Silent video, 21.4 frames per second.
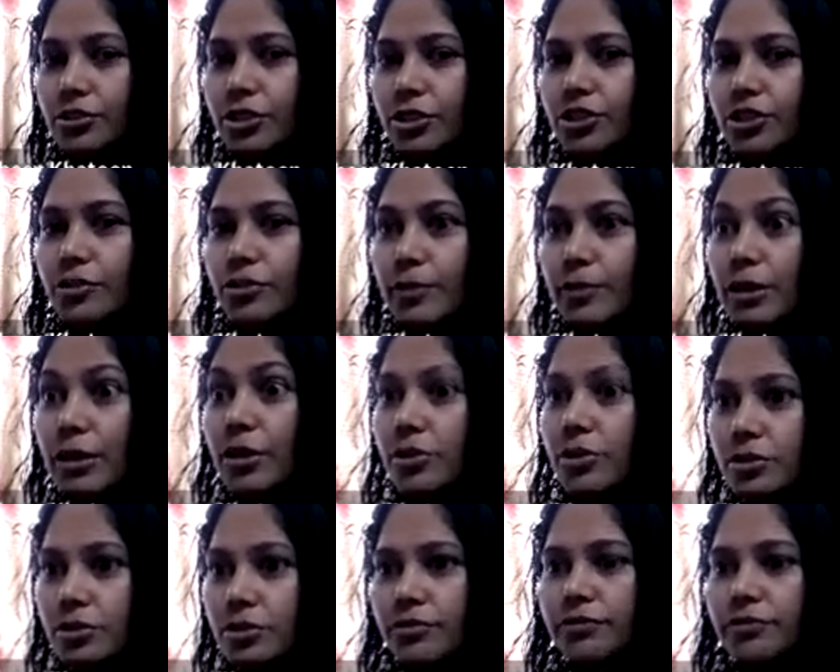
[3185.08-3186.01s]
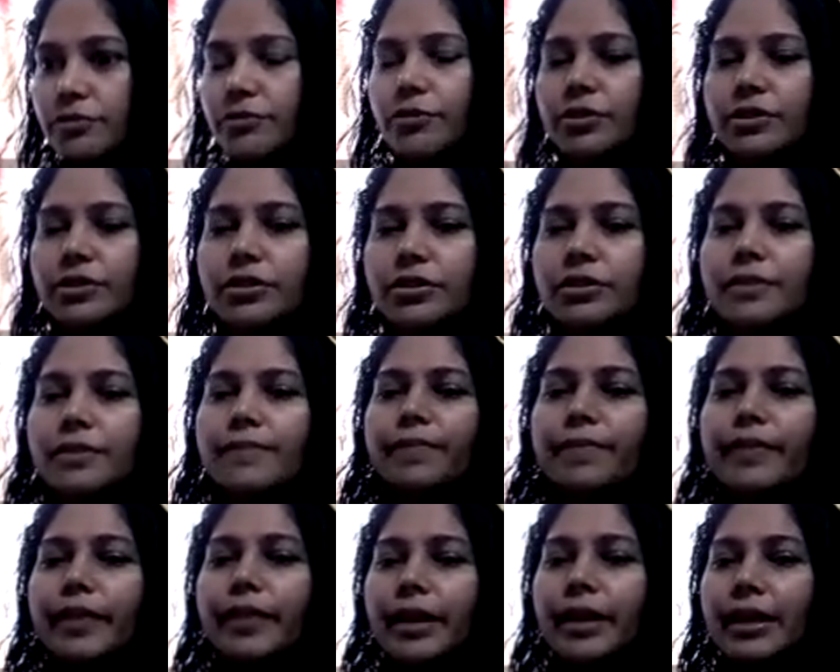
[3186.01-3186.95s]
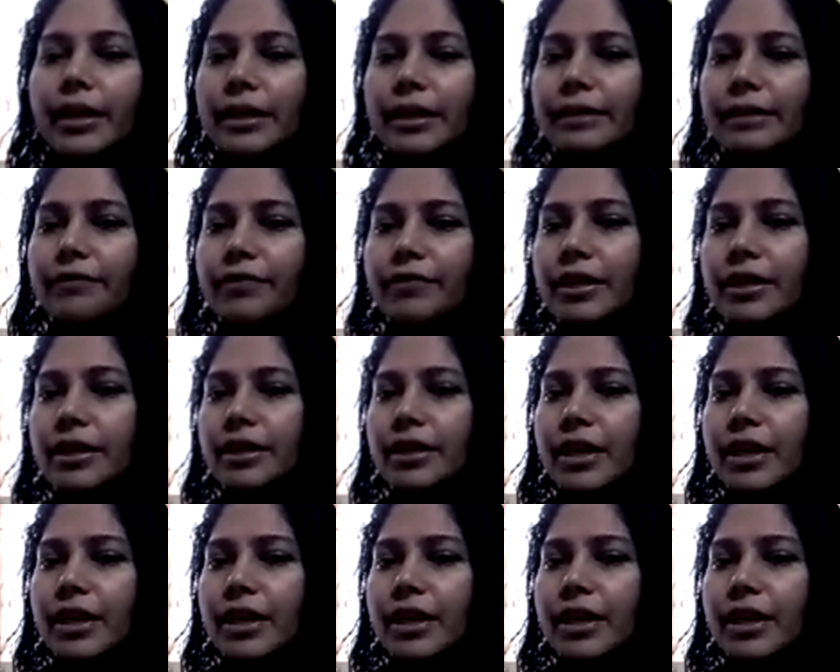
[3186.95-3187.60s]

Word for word: there should be lots of water we